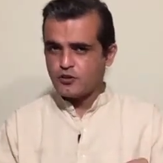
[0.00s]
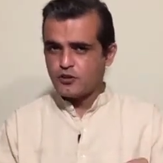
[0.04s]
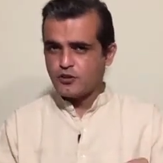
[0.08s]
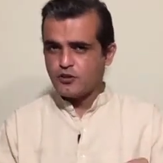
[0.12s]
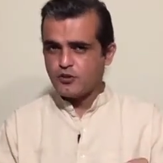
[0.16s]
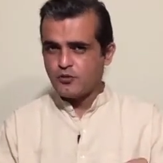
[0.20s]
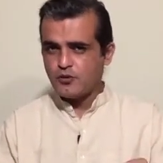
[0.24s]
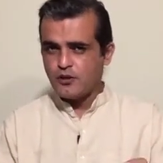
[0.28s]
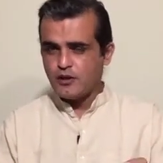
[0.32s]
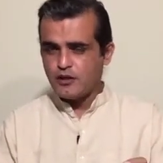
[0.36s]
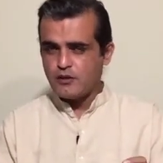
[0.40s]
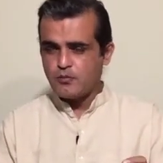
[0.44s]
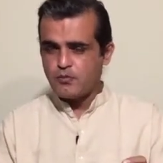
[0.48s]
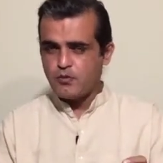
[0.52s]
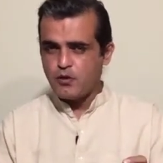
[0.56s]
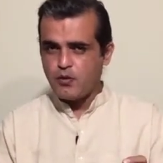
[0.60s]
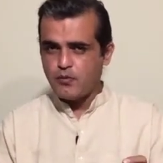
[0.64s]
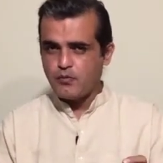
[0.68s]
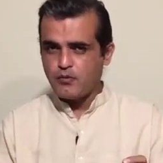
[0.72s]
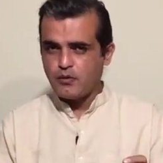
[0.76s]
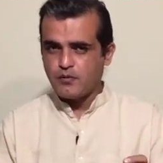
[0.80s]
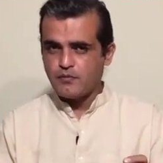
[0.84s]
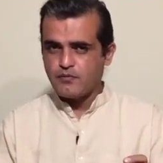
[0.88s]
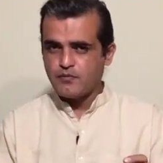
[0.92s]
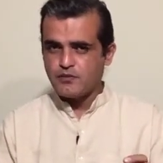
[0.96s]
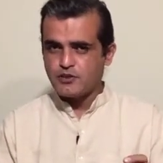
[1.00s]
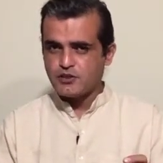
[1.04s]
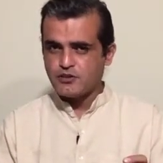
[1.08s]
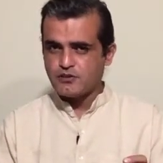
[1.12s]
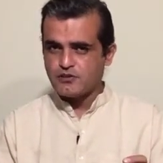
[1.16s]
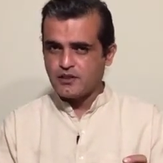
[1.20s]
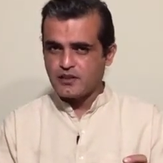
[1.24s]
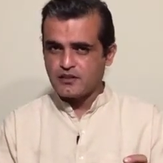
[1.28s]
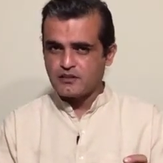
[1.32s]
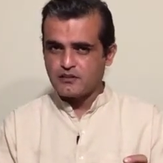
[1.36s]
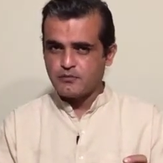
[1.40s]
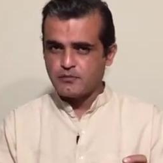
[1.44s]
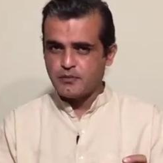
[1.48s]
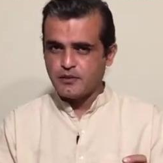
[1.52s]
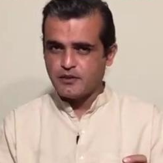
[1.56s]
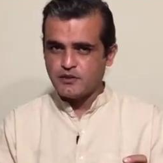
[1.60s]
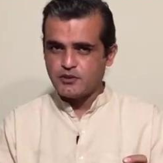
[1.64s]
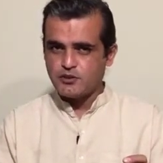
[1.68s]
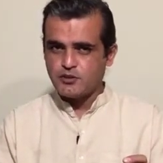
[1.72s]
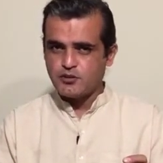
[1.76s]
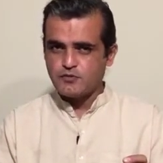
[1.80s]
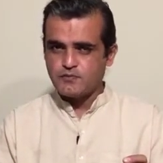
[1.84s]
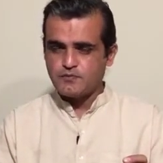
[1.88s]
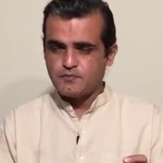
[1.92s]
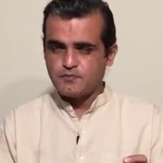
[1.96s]
the unique problem which is
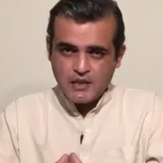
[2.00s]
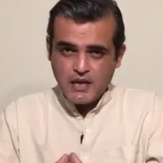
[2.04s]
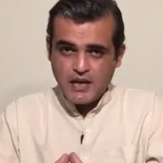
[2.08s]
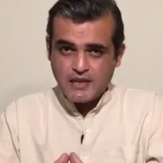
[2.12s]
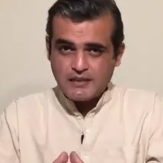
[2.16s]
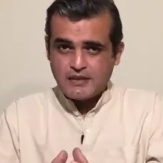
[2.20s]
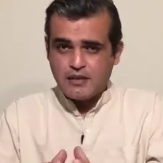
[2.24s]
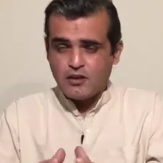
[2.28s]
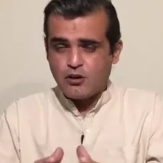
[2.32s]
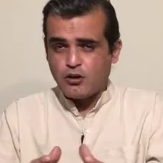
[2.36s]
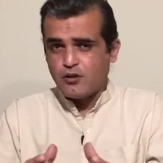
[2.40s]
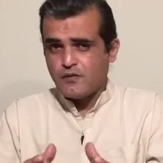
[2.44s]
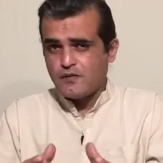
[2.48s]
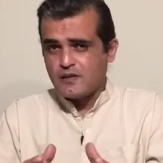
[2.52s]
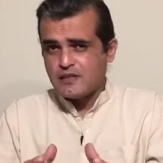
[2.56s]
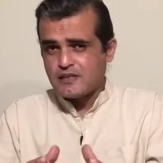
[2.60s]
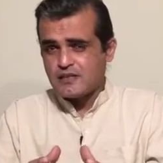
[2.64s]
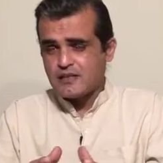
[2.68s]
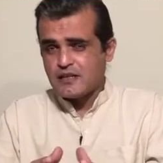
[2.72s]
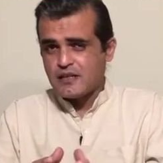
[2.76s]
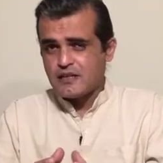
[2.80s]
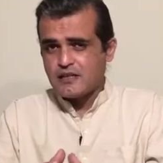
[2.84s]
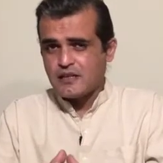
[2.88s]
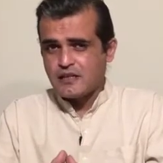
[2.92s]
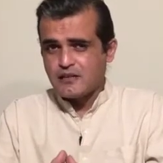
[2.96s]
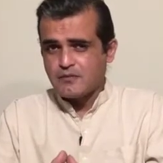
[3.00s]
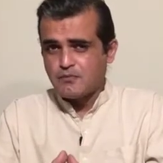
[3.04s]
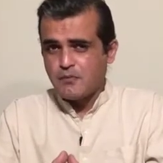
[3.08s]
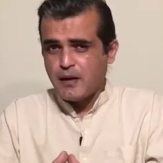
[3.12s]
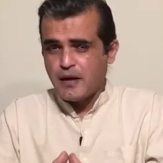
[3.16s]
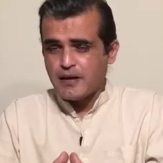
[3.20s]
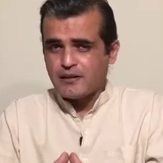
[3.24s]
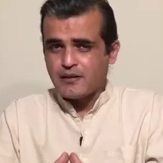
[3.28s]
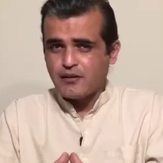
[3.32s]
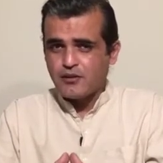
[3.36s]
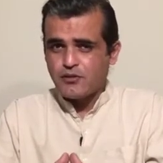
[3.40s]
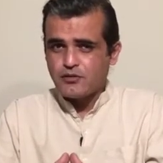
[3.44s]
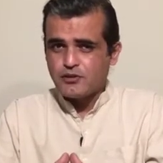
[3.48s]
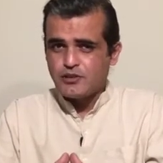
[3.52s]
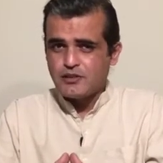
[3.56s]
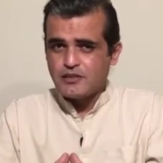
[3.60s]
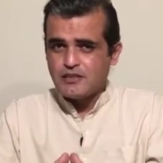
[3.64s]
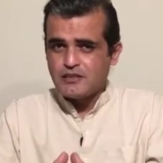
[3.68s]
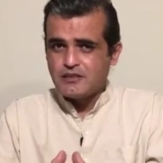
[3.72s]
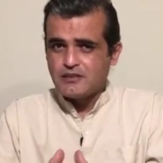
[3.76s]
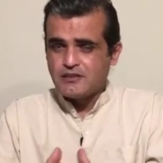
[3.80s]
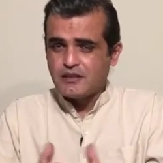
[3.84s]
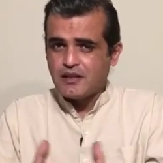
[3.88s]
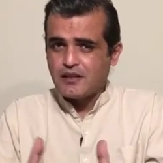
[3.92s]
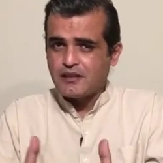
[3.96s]
Raktabeeja. As I always say, that mythology
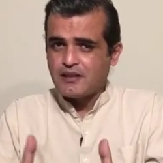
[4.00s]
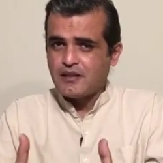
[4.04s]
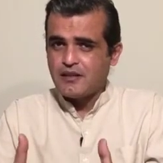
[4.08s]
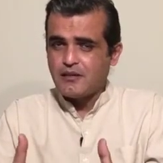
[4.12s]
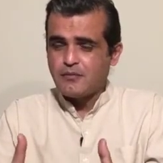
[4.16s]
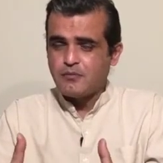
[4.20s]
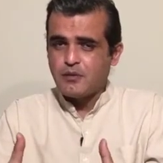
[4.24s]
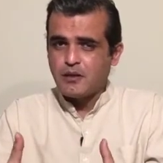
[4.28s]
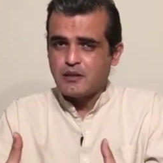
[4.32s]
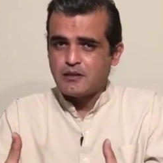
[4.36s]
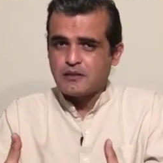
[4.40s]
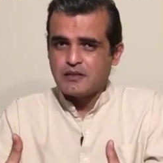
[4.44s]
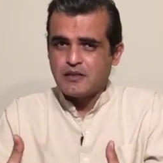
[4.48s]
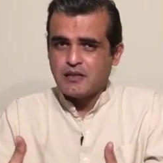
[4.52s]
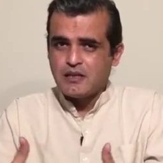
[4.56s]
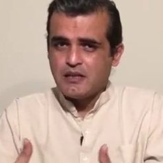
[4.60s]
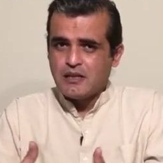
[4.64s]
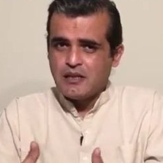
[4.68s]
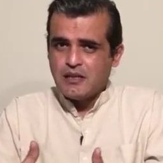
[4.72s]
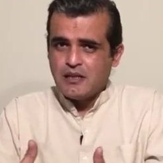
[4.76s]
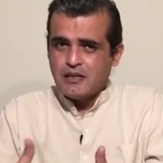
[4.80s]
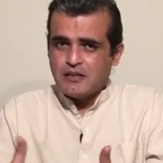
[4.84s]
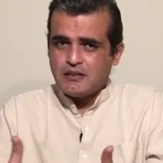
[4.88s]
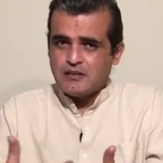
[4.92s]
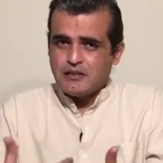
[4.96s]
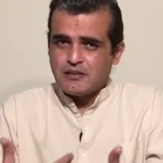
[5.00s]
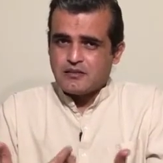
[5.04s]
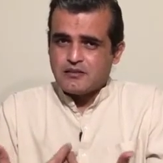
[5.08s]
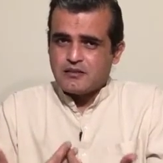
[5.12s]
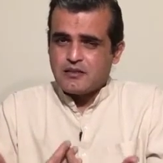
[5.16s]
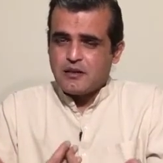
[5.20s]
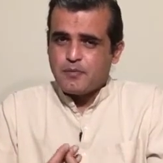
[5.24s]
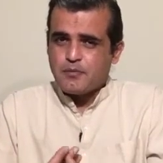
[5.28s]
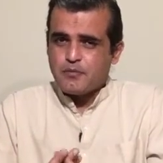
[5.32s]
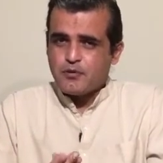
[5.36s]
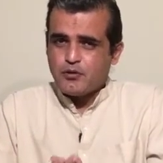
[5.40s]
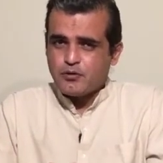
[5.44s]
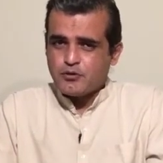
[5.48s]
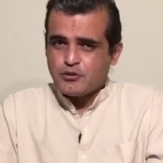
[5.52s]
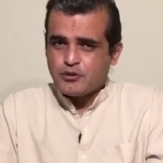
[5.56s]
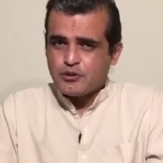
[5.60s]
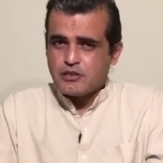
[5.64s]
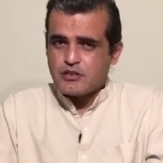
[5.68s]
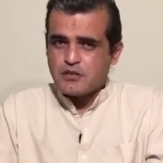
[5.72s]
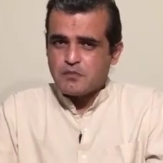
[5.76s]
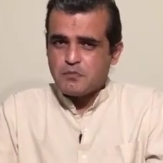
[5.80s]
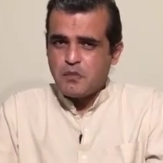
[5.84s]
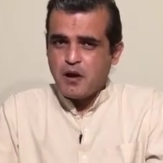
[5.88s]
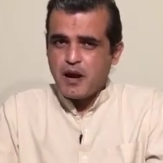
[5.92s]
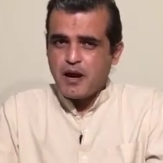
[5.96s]
is nothing but the
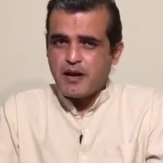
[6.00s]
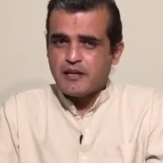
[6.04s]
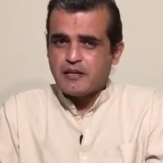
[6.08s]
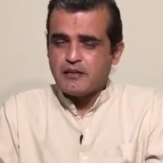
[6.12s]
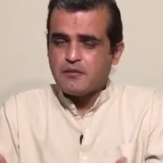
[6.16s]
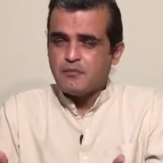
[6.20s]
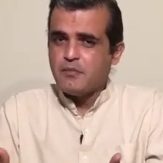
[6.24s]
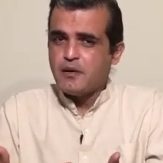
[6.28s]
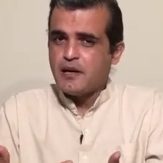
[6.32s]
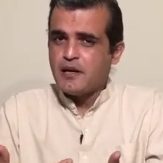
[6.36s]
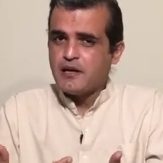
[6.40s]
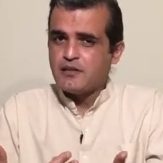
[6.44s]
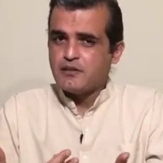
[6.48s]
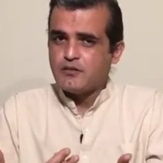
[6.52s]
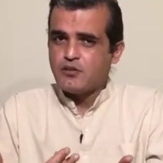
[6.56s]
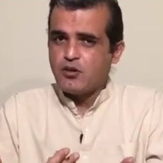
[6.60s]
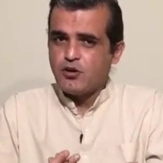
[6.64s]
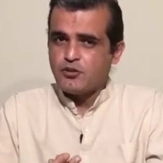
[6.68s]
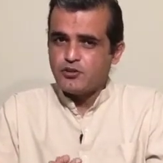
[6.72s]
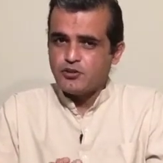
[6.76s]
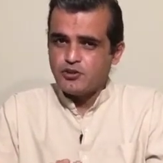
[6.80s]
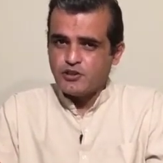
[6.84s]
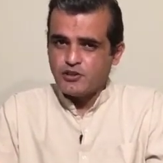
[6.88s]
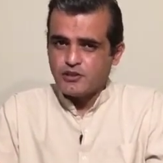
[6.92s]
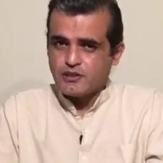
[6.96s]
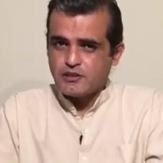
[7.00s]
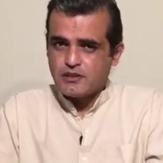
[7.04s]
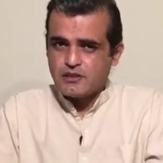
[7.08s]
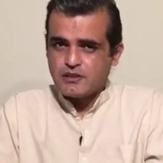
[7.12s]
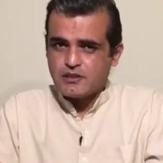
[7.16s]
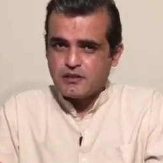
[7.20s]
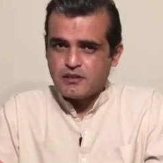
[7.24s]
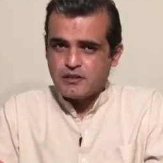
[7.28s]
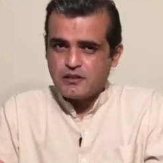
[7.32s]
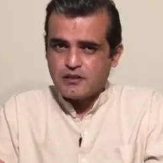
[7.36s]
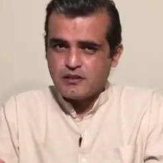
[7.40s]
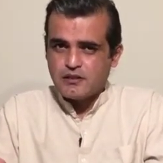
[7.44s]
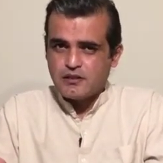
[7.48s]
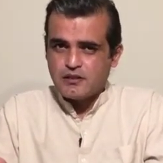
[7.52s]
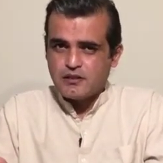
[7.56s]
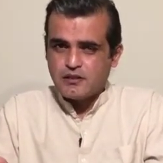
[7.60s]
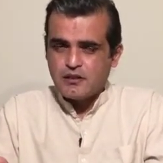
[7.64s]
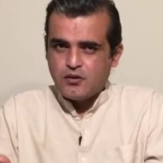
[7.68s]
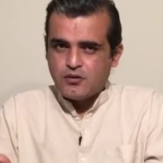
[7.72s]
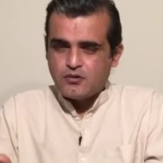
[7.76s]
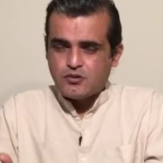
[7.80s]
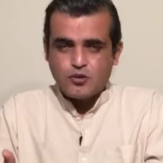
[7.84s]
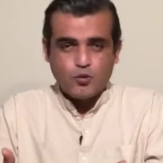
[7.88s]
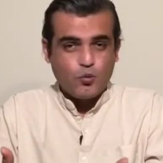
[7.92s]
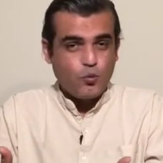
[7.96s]
subconscious mind made conscious.
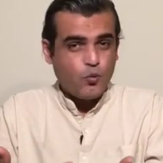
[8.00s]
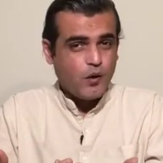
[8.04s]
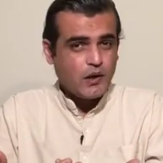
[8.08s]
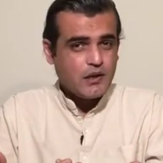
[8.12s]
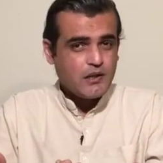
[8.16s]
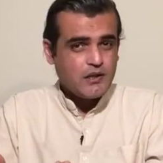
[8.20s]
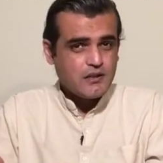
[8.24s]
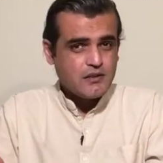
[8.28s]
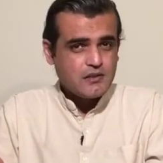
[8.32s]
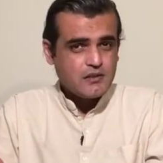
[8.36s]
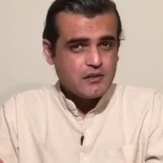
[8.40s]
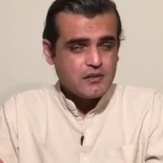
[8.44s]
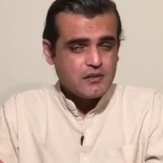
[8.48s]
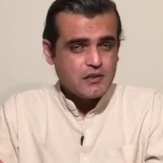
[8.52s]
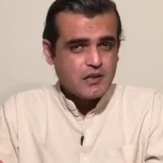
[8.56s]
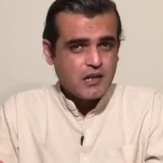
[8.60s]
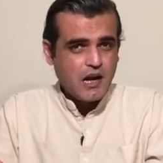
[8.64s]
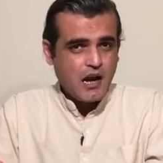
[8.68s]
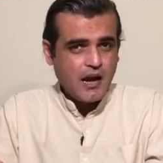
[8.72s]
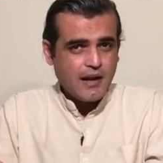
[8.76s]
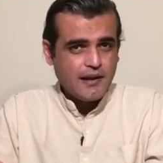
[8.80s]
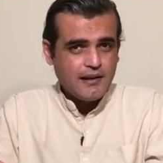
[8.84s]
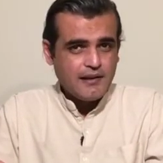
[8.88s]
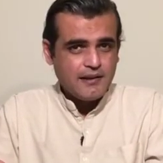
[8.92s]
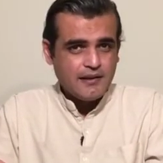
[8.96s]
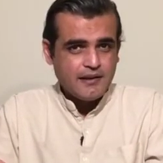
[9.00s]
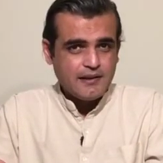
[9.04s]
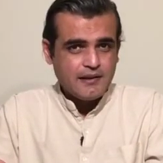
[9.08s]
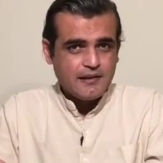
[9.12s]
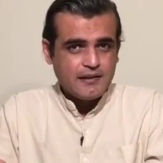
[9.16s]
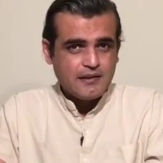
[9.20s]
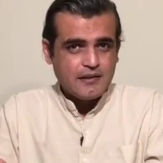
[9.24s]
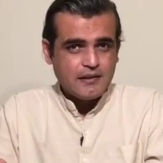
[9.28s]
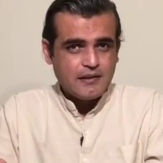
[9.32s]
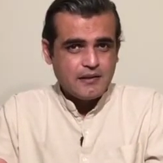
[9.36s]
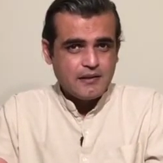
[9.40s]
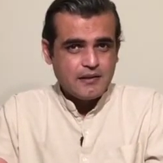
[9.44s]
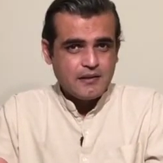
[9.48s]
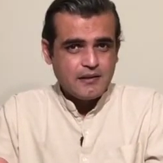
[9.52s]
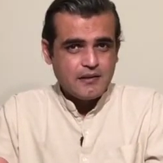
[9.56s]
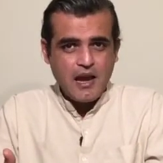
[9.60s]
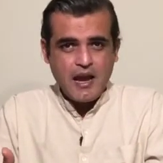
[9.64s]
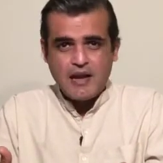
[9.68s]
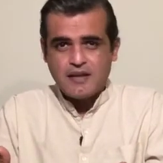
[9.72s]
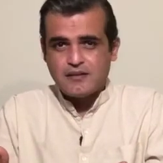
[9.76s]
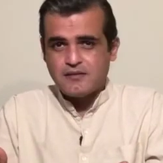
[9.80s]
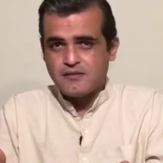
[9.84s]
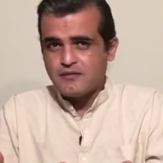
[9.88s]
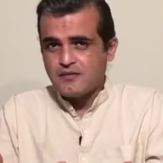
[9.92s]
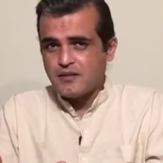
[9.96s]
So what does Kali
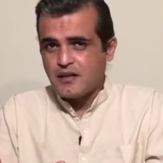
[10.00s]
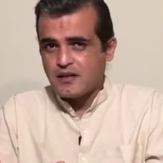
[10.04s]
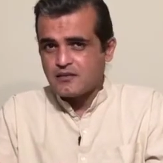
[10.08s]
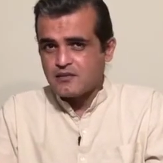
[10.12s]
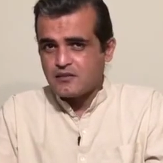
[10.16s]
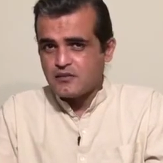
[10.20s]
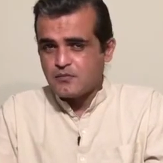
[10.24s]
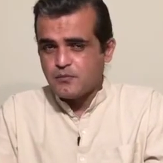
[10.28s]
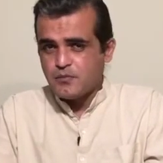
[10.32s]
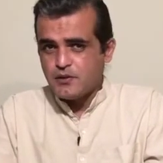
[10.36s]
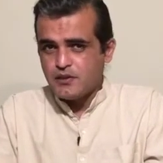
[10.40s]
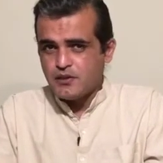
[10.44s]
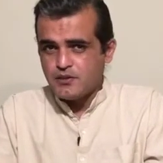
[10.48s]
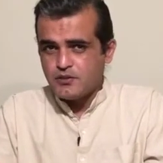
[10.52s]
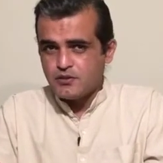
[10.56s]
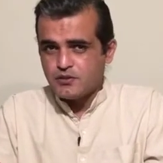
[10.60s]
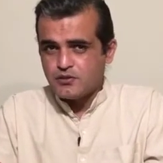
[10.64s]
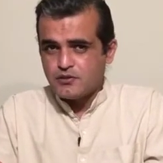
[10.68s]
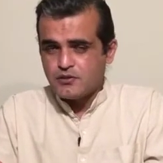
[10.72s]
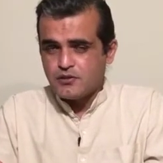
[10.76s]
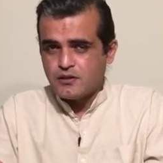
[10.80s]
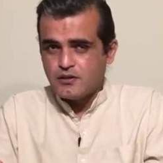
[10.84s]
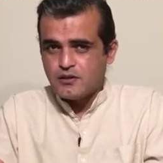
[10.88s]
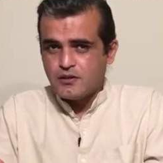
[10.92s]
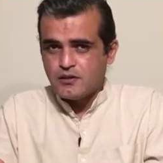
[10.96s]
and Raktabeeja